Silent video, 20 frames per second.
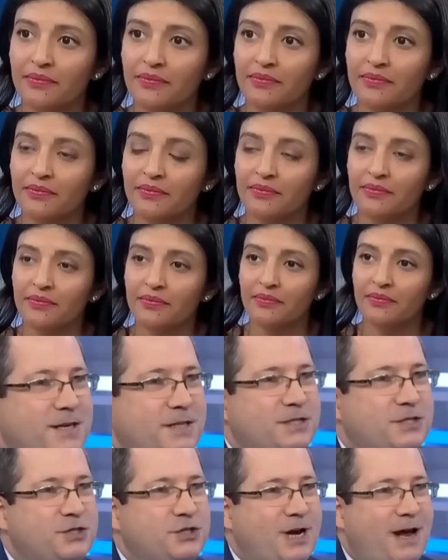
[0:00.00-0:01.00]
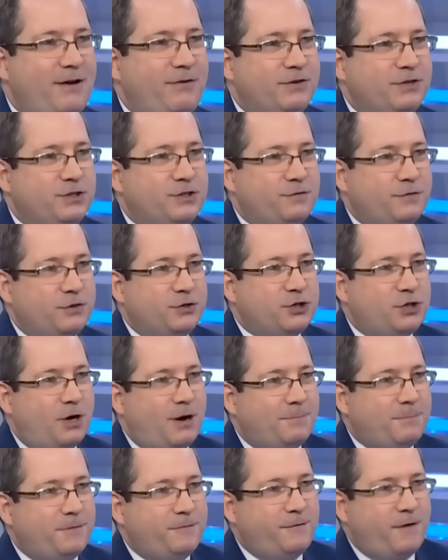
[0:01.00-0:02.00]
So the biggest challenge for
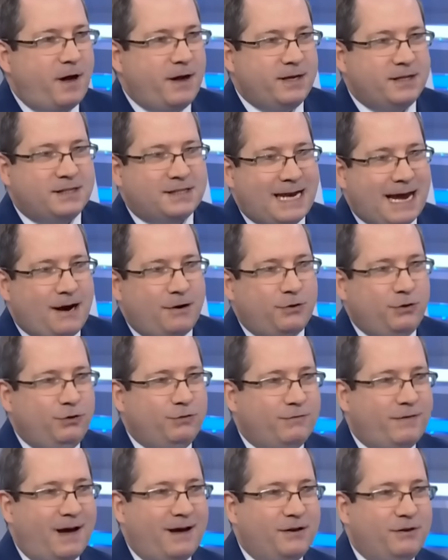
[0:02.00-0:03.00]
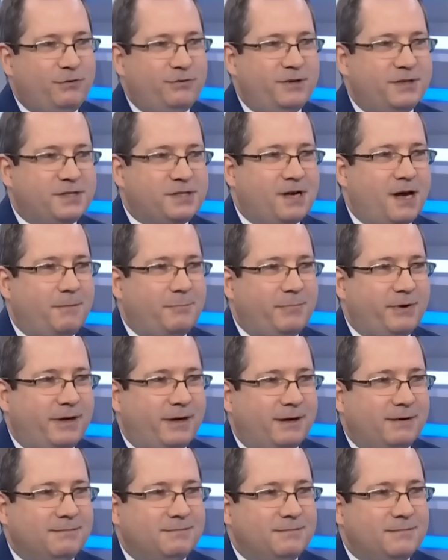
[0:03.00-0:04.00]
Shopify is how do you value this
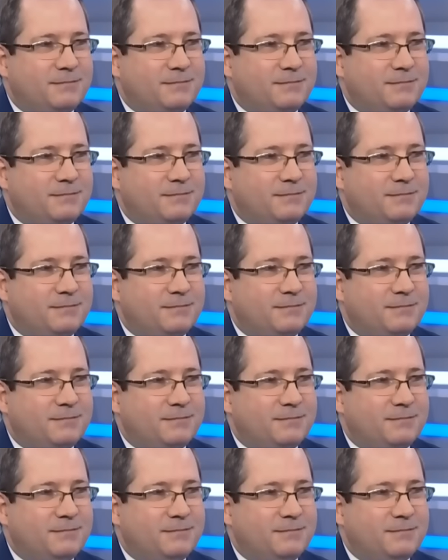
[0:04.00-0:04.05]
company?